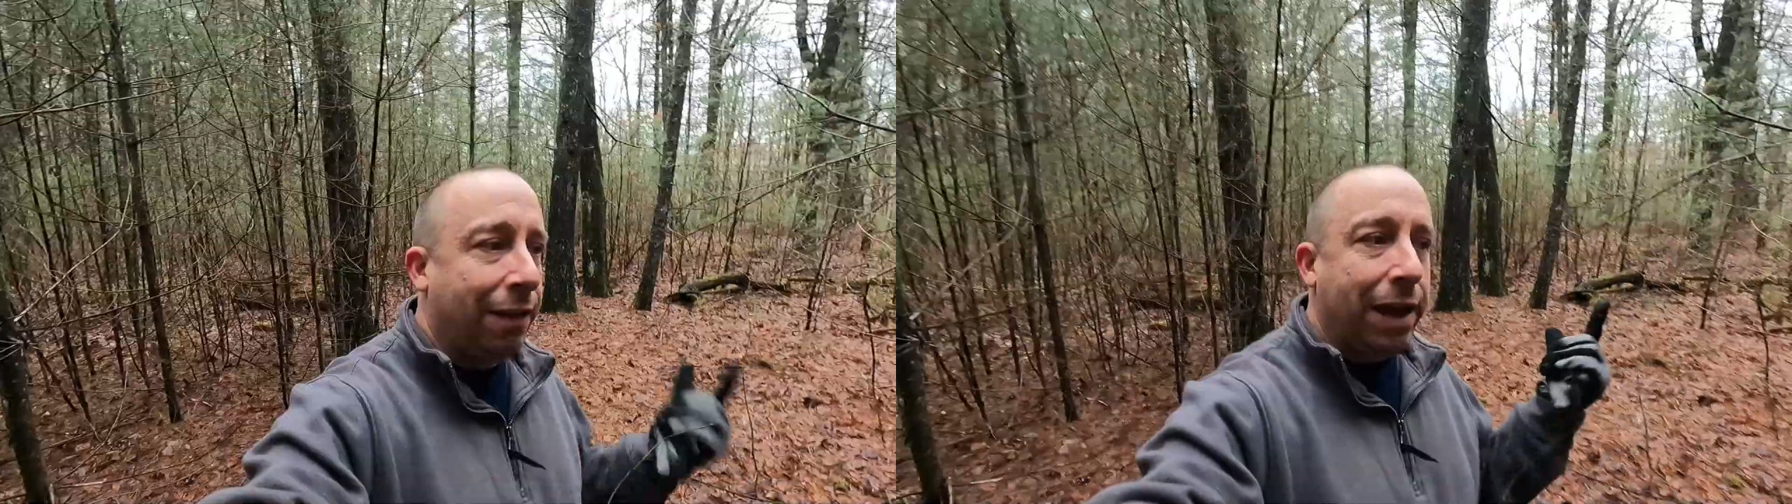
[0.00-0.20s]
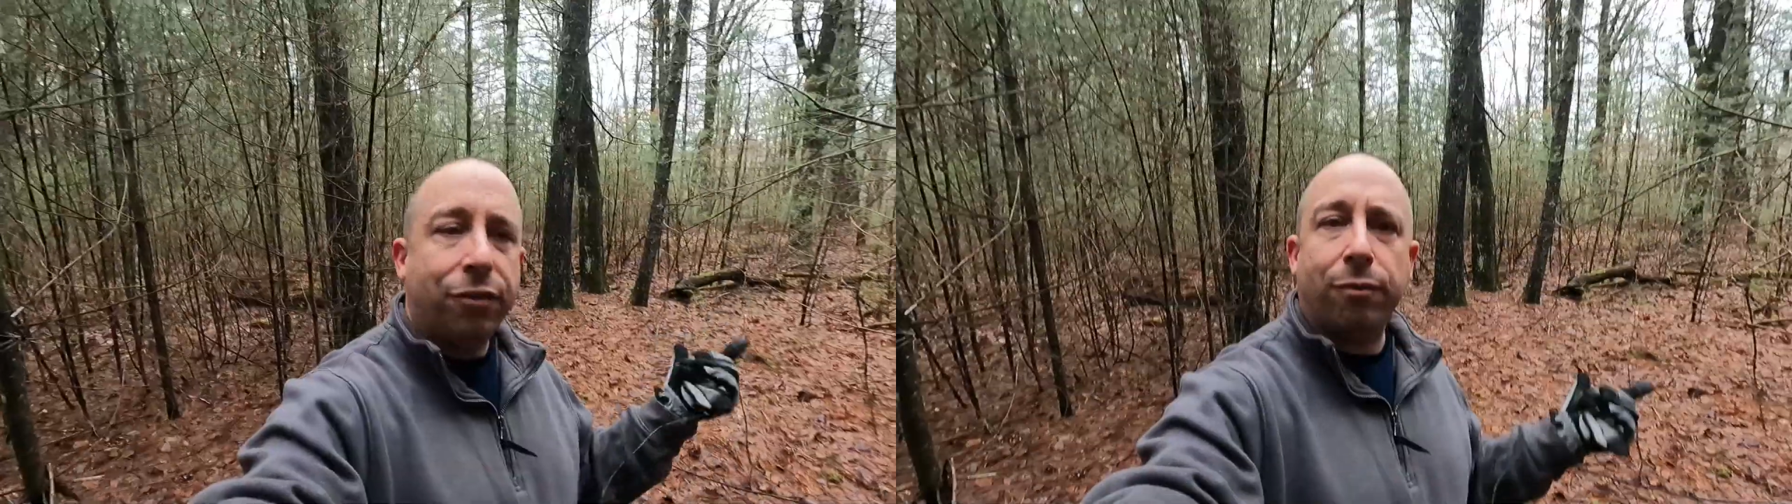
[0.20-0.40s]

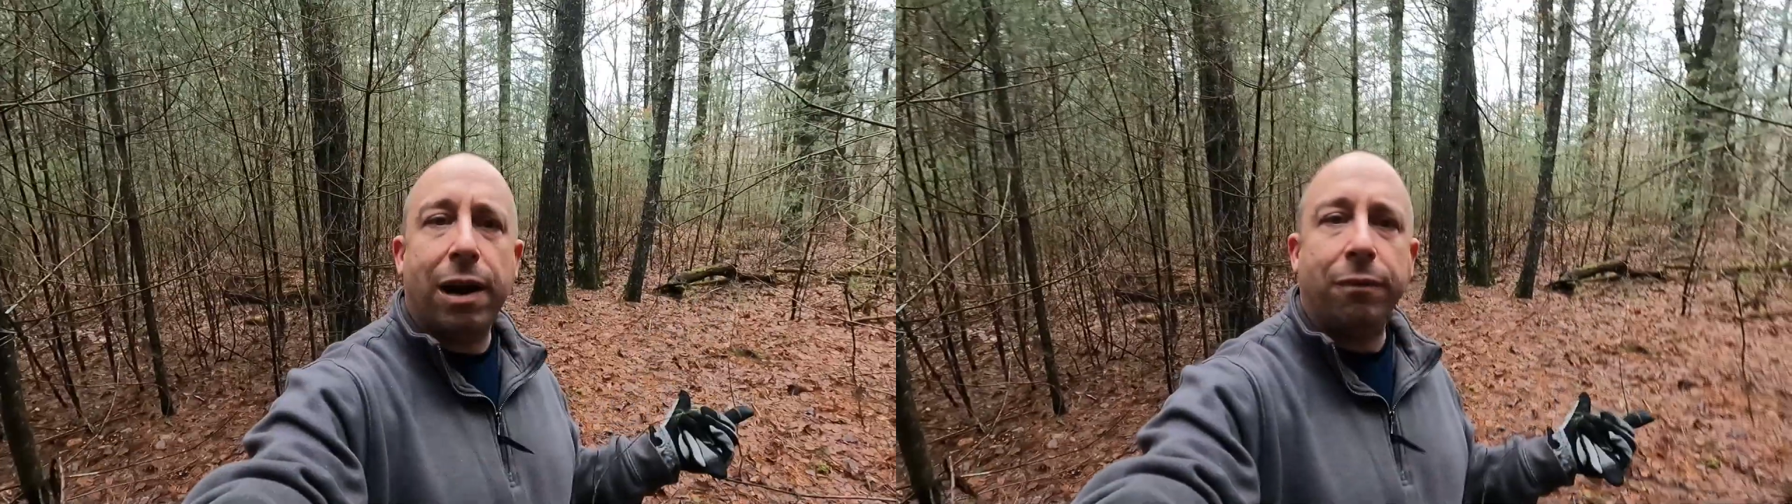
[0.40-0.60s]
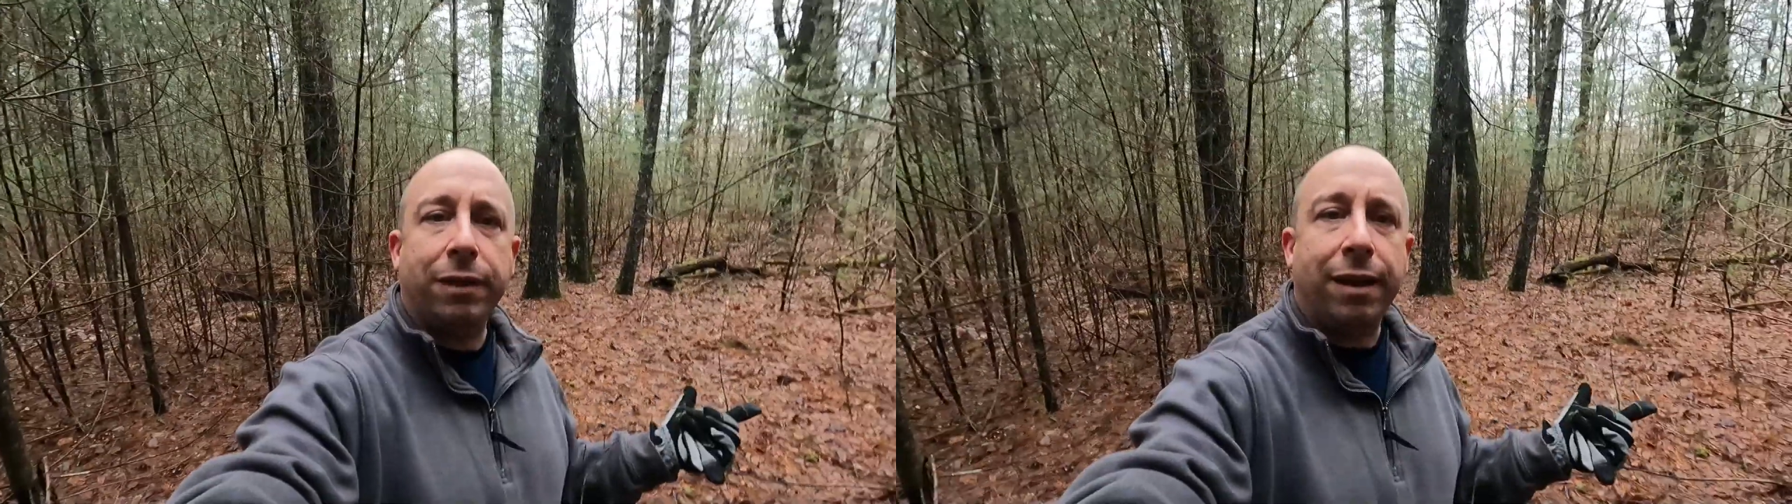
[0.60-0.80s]
And that's
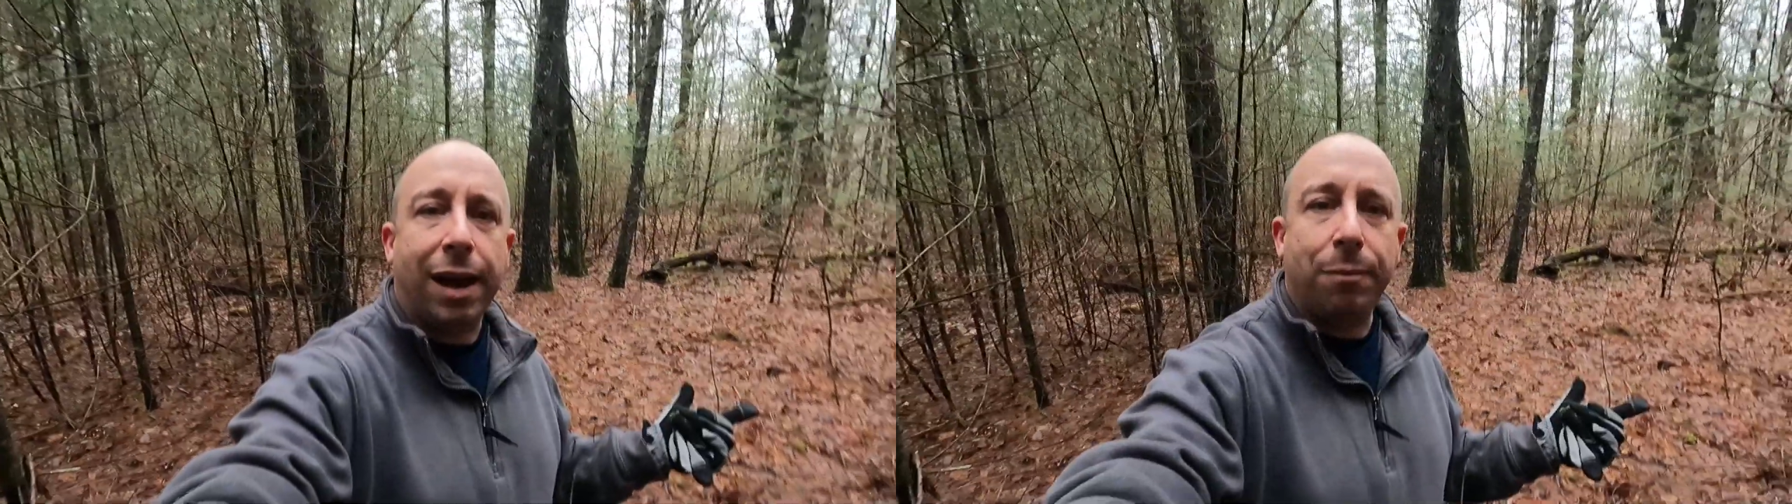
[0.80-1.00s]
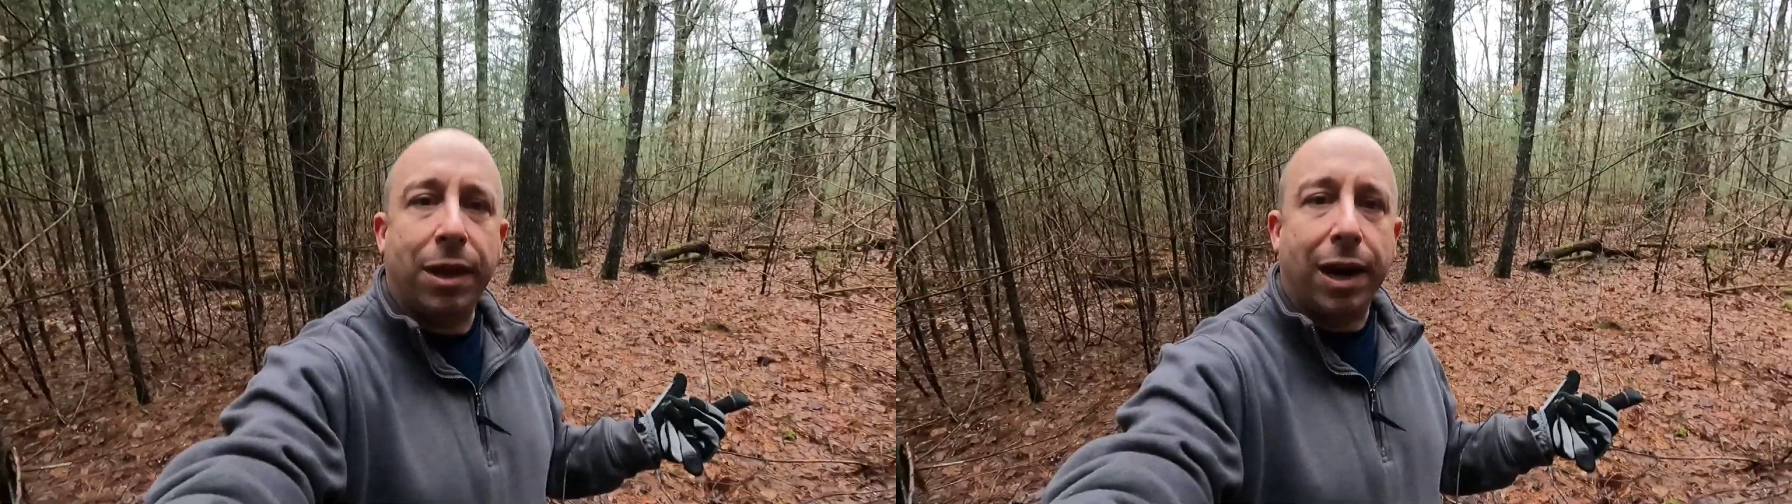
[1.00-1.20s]
around the
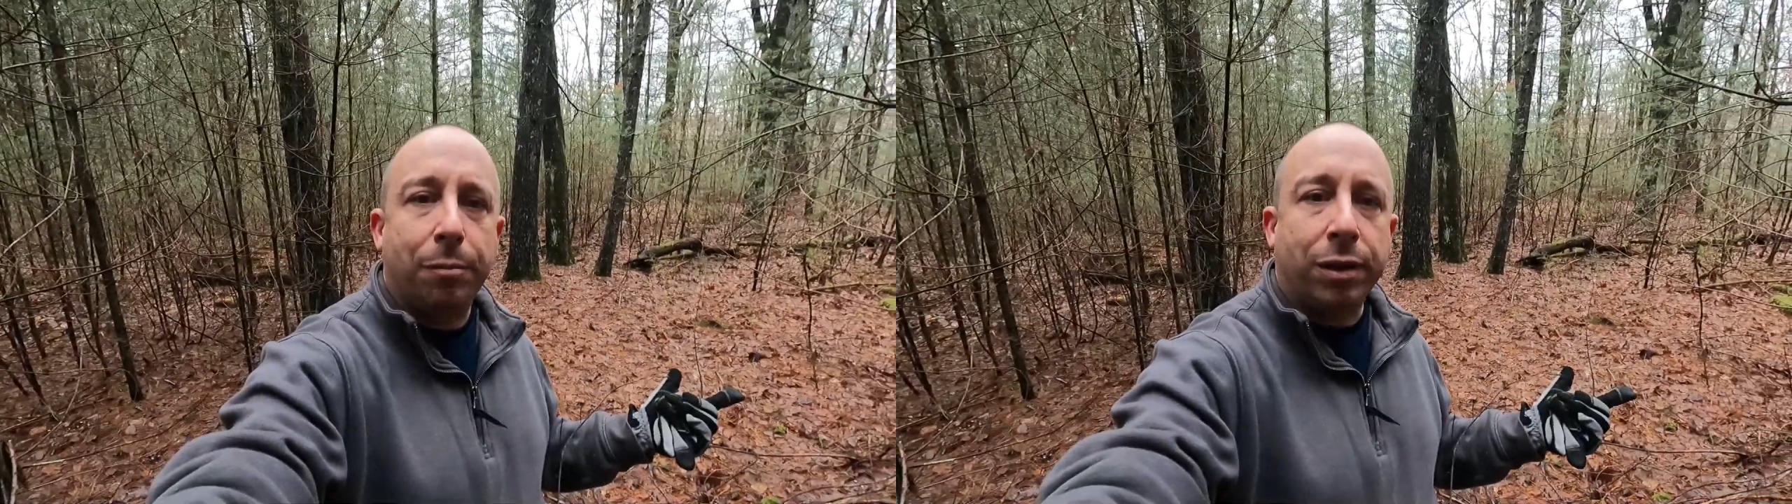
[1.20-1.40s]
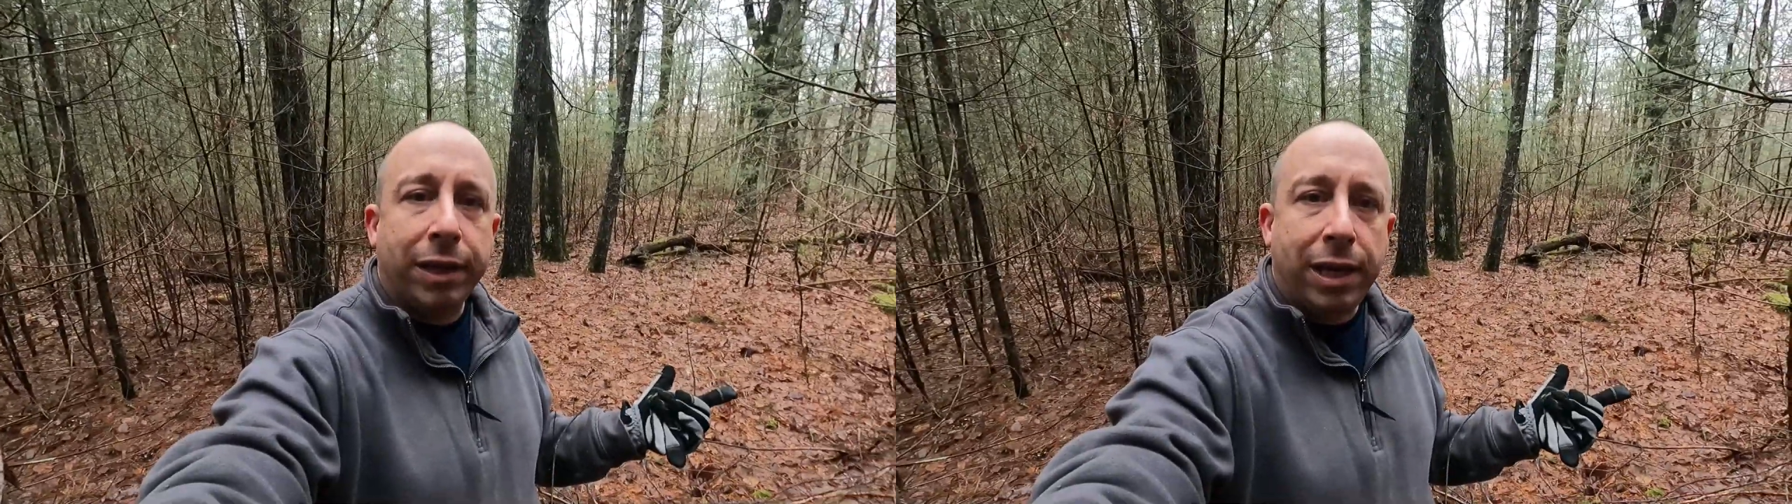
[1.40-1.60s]
time that I
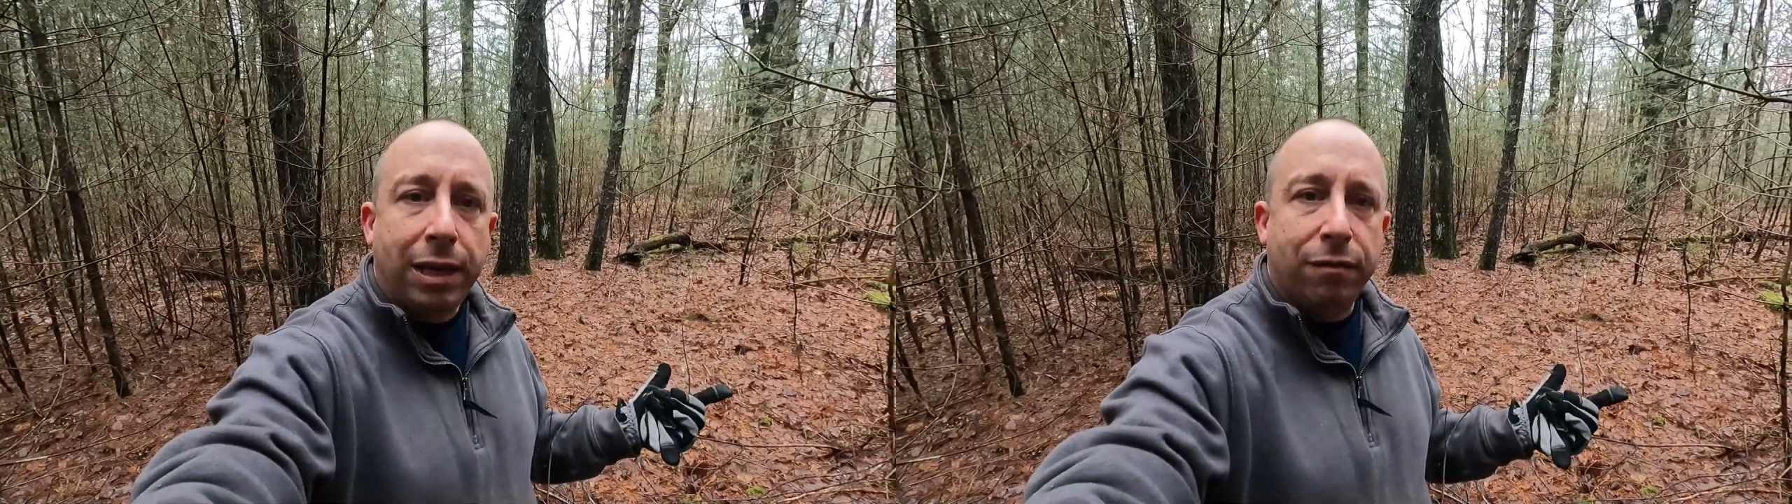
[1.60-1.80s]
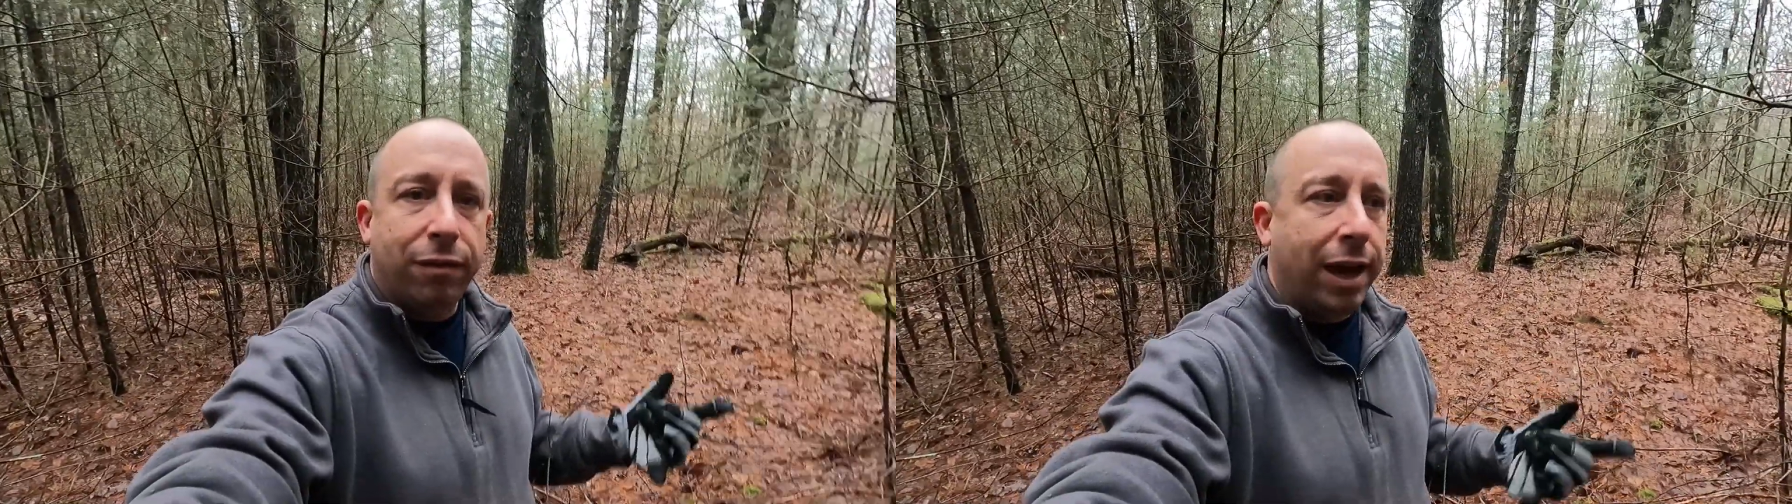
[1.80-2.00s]

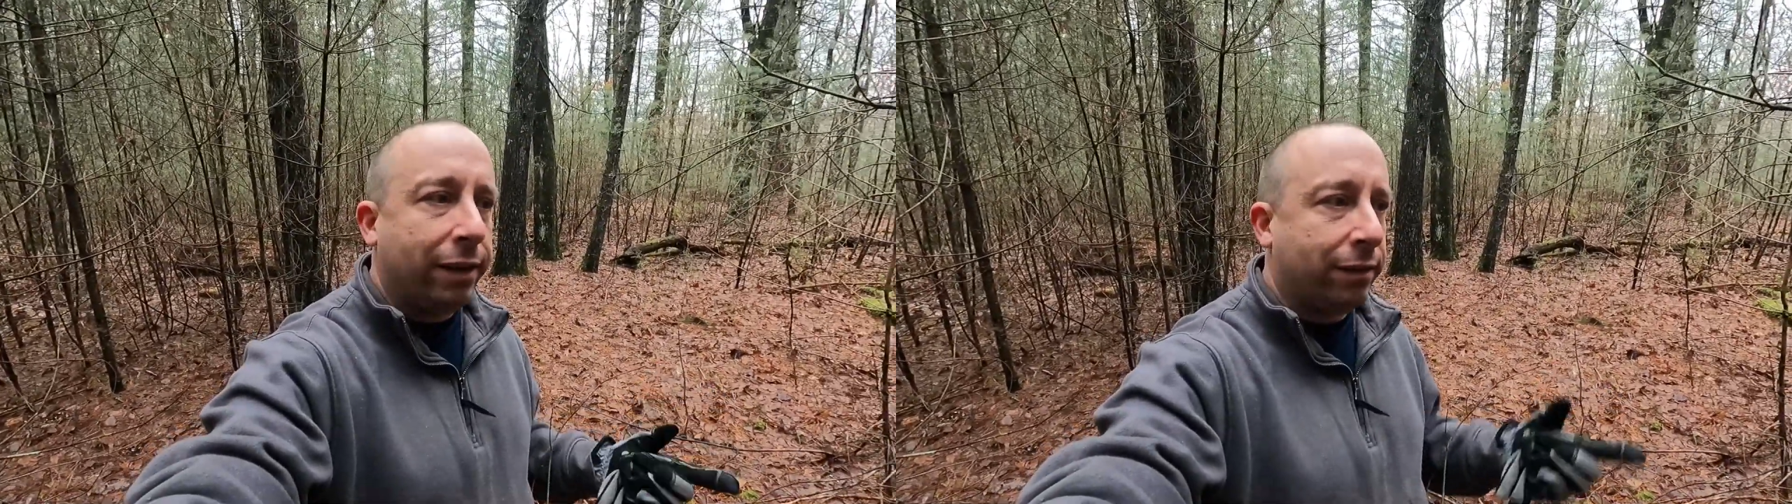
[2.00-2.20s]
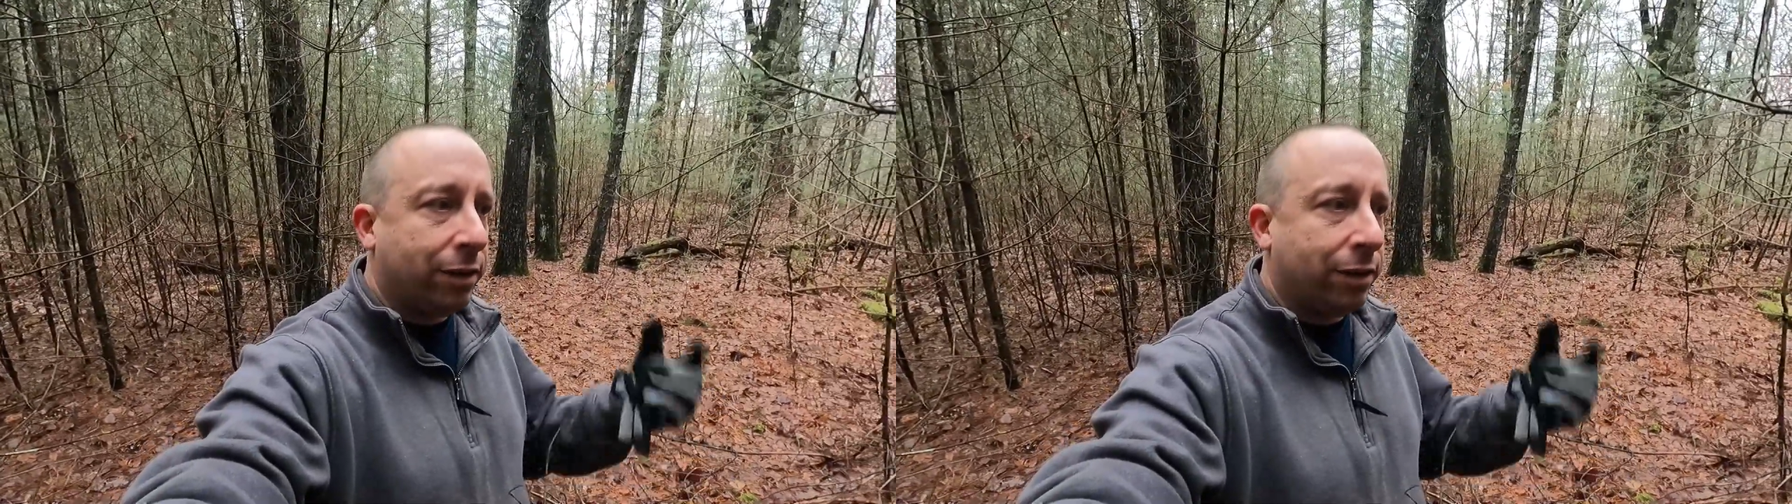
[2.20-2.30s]
believe that